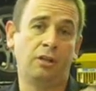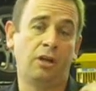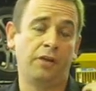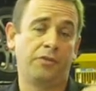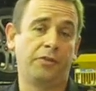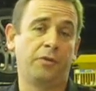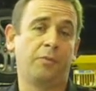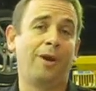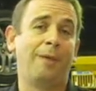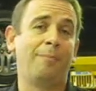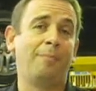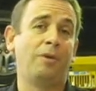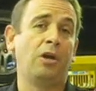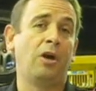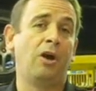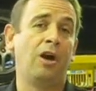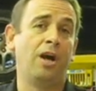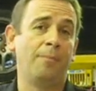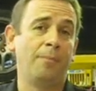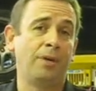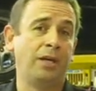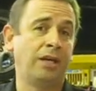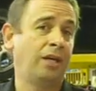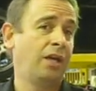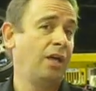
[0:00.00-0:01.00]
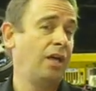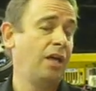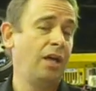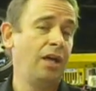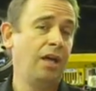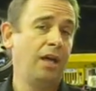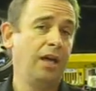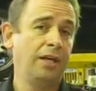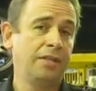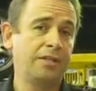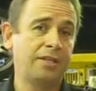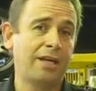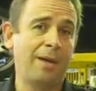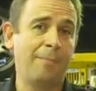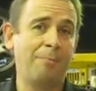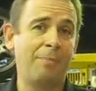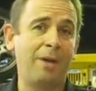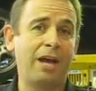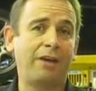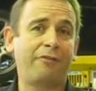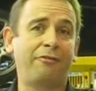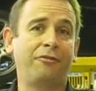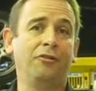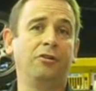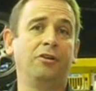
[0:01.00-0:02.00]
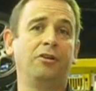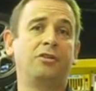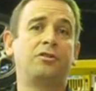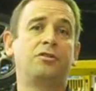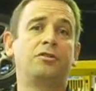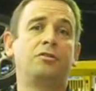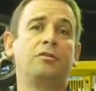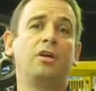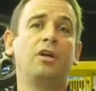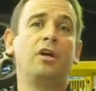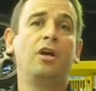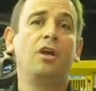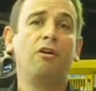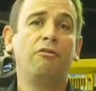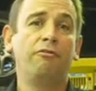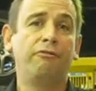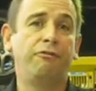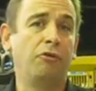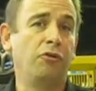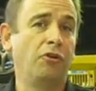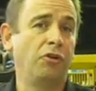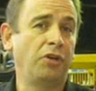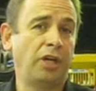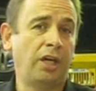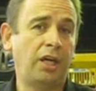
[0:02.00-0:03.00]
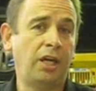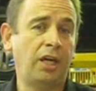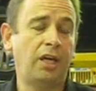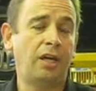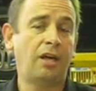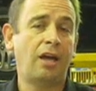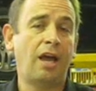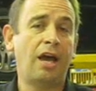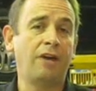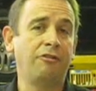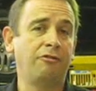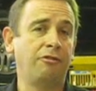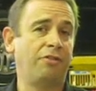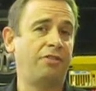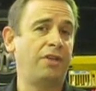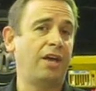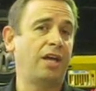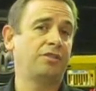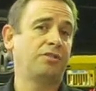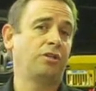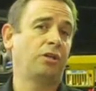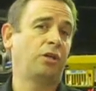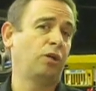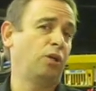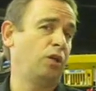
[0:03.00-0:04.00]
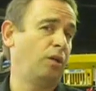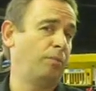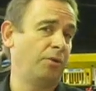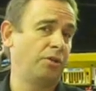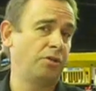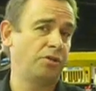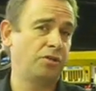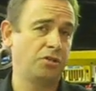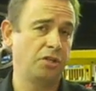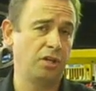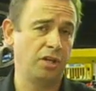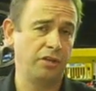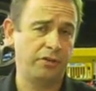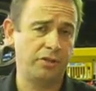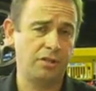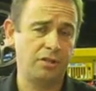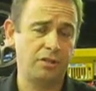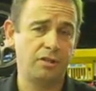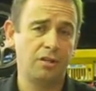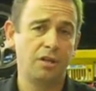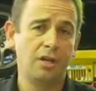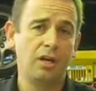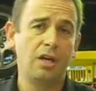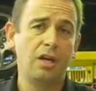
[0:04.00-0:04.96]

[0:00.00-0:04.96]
Like the one behind me, it's come back for its 4-year 100,000 kilometre service,